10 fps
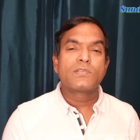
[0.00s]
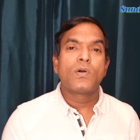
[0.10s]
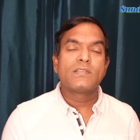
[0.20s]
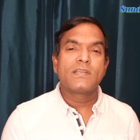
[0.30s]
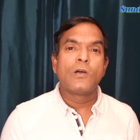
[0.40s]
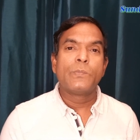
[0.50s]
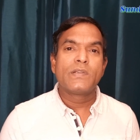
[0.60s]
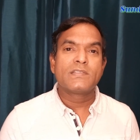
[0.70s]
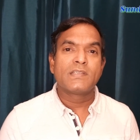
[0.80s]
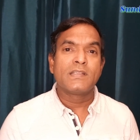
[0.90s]
So what the
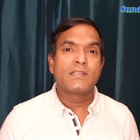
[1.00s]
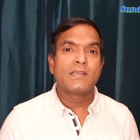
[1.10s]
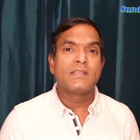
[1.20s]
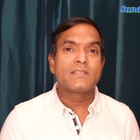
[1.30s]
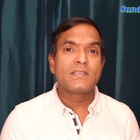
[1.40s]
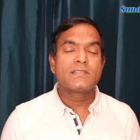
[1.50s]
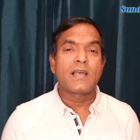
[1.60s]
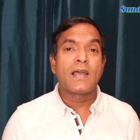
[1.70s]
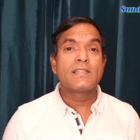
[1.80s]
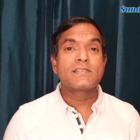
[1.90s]
government is saying, that this is
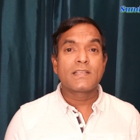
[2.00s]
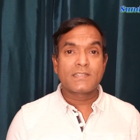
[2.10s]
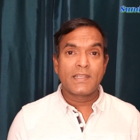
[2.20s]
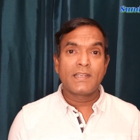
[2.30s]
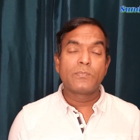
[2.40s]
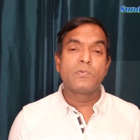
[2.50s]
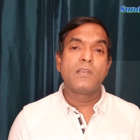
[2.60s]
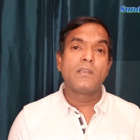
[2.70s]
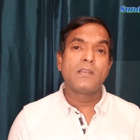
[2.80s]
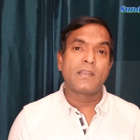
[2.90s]

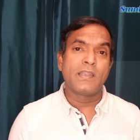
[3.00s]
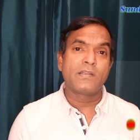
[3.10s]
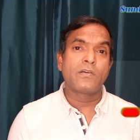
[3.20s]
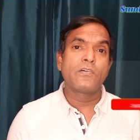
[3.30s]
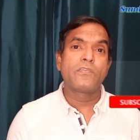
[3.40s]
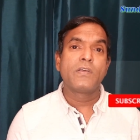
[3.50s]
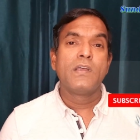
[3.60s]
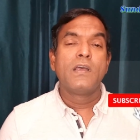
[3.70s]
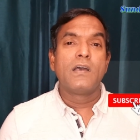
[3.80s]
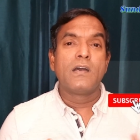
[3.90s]
unsustainable rate of
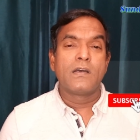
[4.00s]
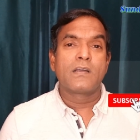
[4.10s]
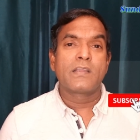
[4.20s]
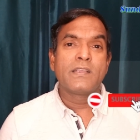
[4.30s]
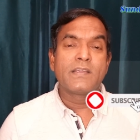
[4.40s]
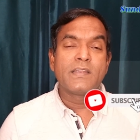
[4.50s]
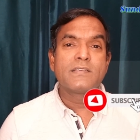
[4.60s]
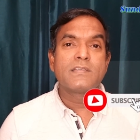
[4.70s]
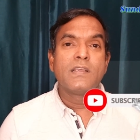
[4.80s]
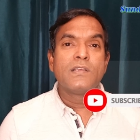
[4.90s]

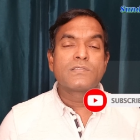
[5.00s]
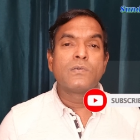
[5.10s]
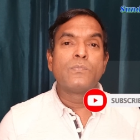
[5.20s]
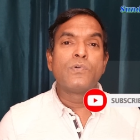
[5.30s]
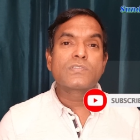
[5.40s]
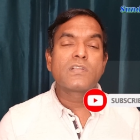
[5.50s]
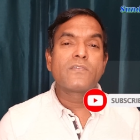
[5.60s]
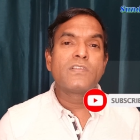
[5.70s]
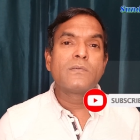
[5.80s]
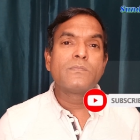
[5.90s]
increase. So most
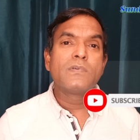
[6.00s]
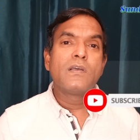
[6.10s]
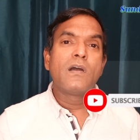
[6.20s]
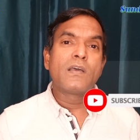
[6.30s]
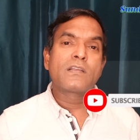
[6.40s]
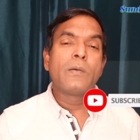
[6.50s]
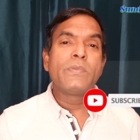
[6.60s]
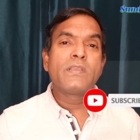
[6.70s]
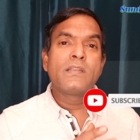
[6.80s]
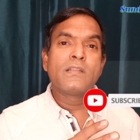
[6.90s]
of them are
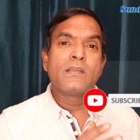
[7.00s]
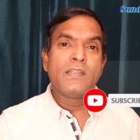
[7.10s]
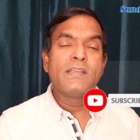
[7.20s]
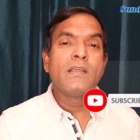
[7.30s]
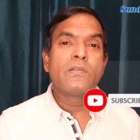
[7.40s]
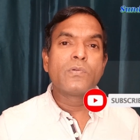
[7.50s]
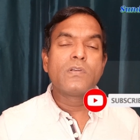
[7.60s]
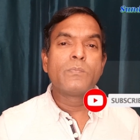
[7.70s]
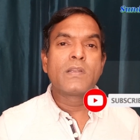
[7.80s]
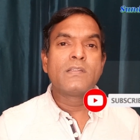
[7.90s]
coming in legal
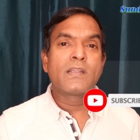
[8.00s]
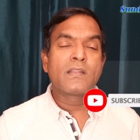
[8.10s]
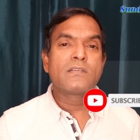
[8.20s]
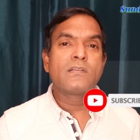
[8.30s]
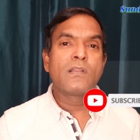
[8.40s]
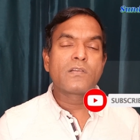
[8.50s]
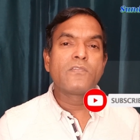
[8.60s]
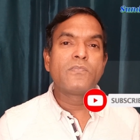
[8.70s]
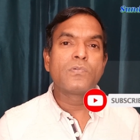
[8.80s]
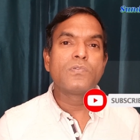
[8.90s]
route, but there are a lot
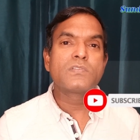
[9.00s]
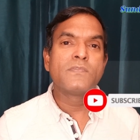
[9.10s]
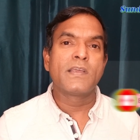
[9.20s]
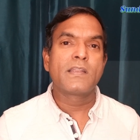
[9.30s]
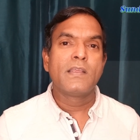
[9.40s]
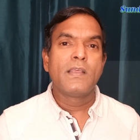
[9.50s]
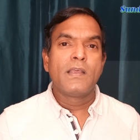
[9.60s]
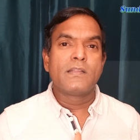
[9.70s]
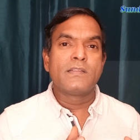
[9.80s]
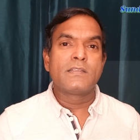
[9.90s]
of routes where
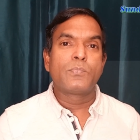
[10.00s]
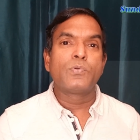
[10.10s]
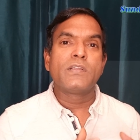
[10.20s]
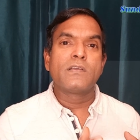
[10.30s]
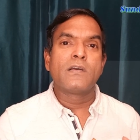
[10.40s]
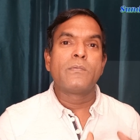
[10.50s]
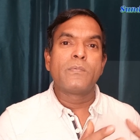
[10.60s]
there is putting